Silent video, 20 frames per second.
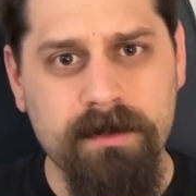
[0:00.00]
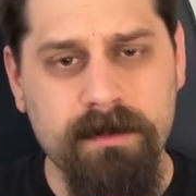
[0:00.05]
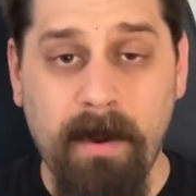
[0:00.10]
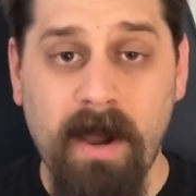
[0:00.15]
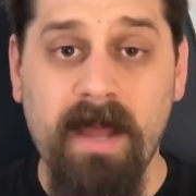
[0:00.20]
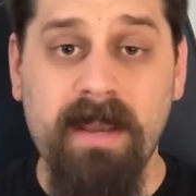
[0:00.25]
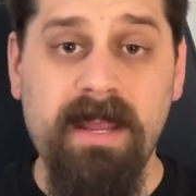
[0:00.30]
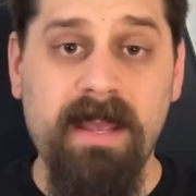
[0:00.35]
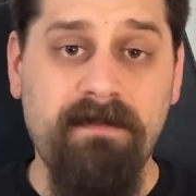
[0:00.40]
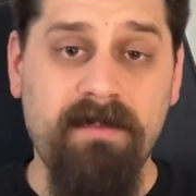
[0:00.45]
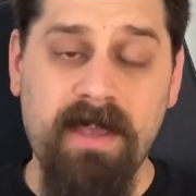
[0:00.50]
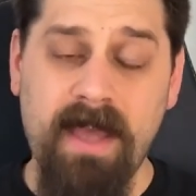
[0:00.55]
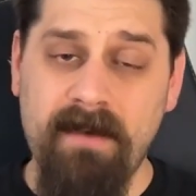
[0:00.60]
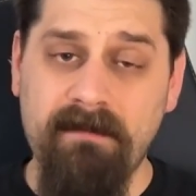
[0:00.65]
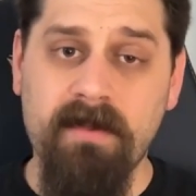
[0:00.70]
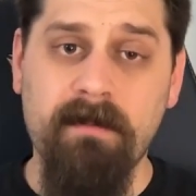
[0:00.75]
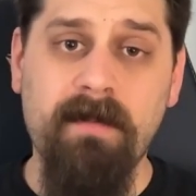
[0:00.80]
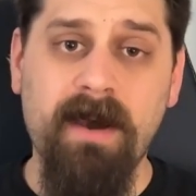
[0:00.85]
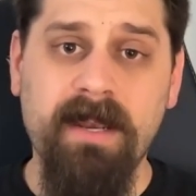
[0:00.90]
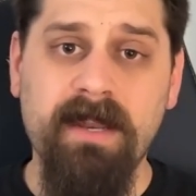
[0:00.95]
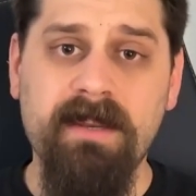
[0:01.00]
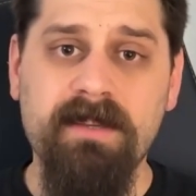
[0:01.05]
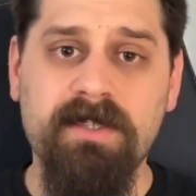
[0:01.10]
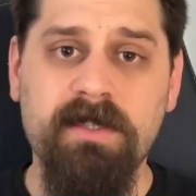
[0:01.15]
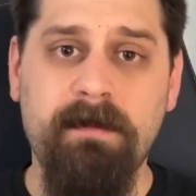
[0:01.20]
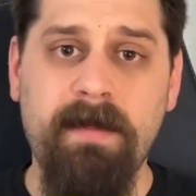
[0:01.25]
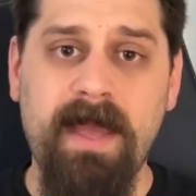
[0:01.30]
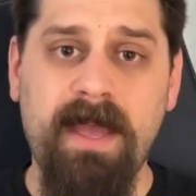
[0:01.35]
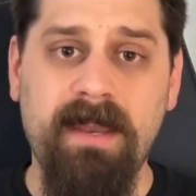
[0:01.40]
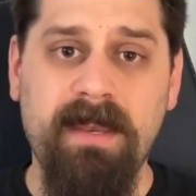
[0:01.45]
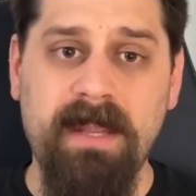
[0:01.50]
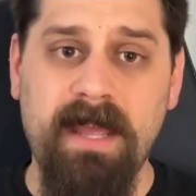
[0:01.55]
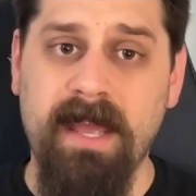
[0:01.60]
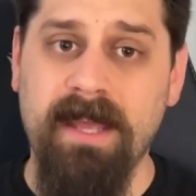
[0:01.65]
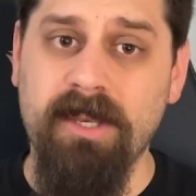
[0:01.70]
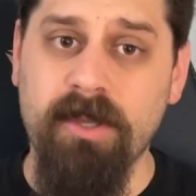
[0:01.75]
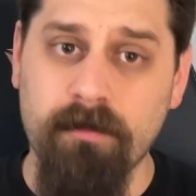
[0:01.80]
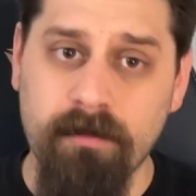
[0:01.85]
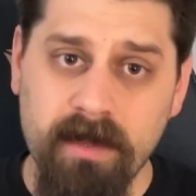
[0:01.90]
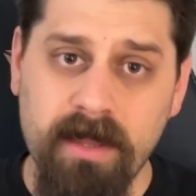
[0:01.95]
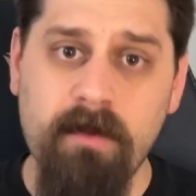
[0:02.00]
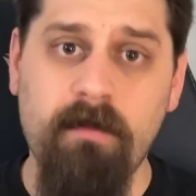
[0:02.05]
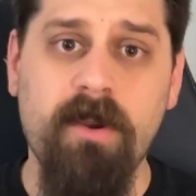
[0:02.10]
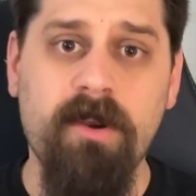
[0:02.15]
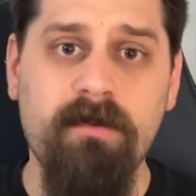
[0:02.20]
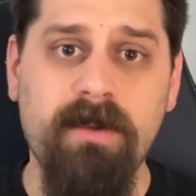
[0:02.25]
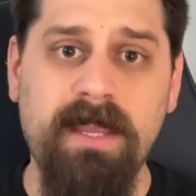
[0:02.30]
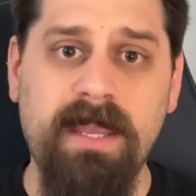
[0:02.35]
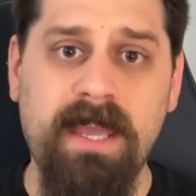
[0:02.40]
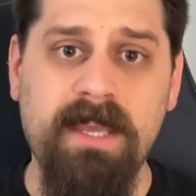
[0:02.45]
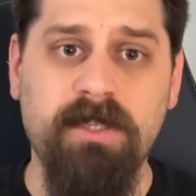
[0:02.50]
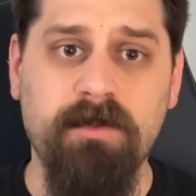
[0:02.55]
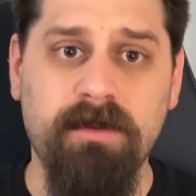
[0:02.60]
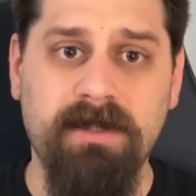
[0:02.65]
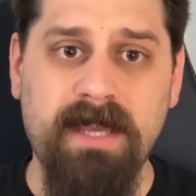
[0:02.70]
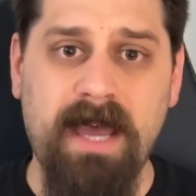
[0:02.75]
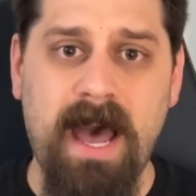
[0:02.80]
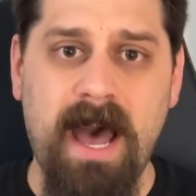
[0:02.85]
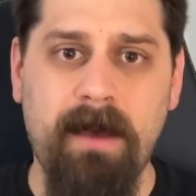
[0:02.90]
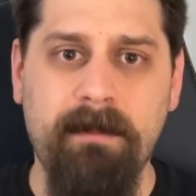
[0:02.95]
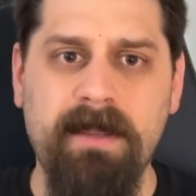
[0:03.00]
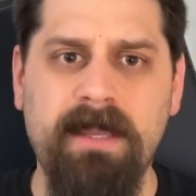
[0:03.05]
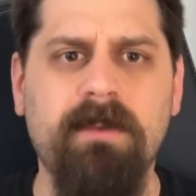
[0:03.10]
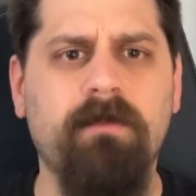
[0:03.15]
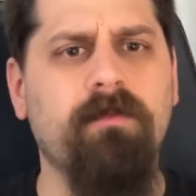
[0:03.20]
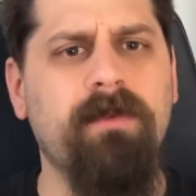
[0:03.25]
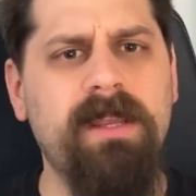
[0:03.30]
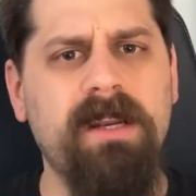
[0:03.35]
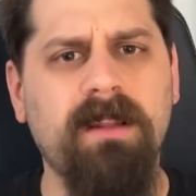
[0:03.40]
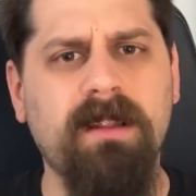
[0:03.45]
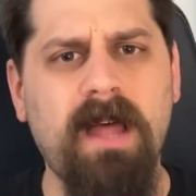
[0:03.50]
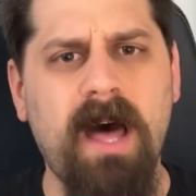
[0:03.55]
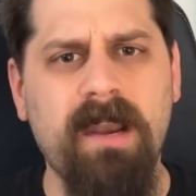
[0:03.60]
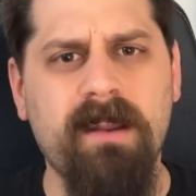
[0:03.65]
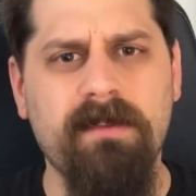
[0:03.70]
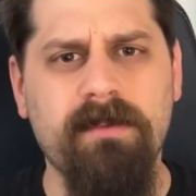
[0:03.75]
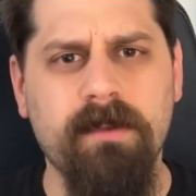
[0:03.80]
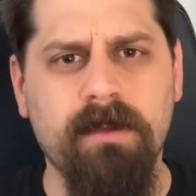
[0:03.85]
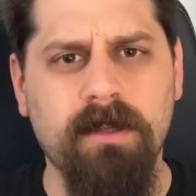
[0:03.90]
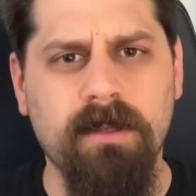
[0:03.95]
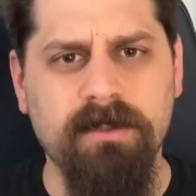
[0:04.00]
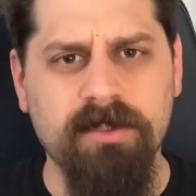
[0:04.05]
But if you have the money to spend and you really want to engage with the hobby and read a lot of the